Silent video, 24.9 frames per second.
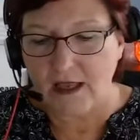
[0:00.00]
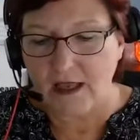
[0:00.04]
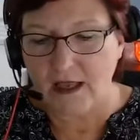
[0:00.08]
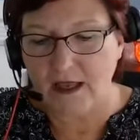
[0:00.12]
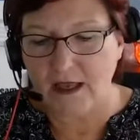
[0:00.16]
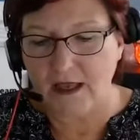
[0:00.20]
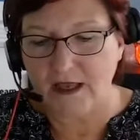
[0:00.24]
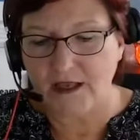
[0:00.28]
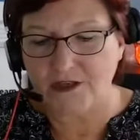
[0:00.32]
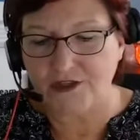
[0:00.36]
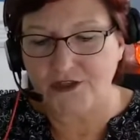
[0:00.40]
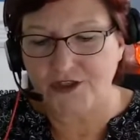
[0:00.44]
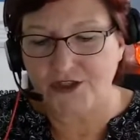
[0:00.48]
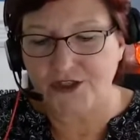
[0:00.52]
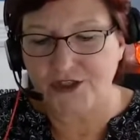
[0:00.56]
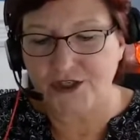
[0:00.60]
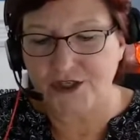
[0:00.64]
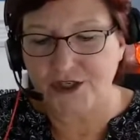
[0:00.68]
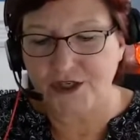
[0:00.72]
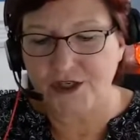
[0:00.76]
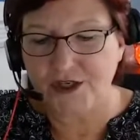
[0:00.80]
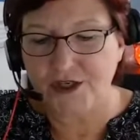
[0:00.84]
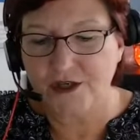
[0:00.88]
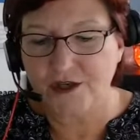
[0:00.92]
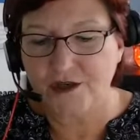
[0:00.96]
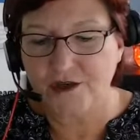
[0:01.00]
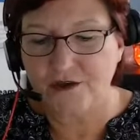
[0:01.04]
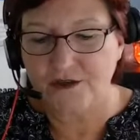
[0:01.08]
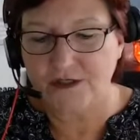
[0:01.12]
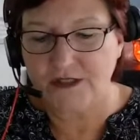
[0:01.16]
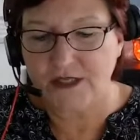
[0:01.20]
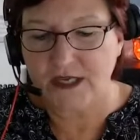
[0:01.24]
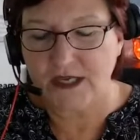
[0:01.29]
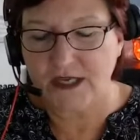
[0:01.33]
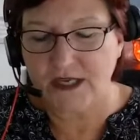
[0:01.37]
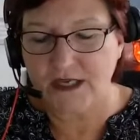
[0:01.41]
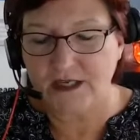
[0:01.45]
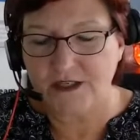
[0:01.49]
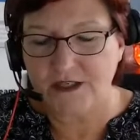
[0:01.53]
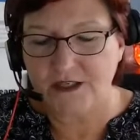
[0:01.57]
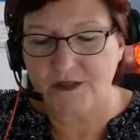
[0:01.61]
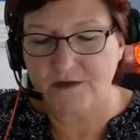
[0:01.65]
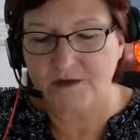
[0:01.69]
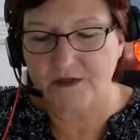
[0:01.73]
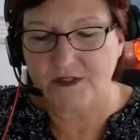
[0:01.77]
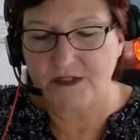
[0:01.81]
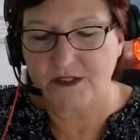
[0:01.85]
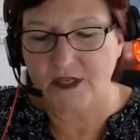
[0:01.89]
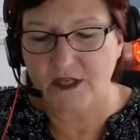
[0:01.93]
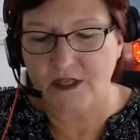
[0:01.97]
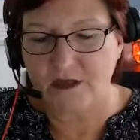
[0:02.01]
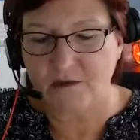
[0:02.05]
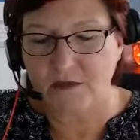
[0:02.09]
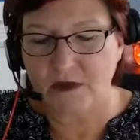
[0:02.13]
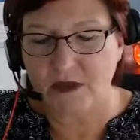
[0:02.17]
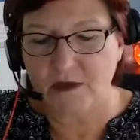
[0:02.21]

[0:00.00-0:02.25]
And she goes ahead and she was telling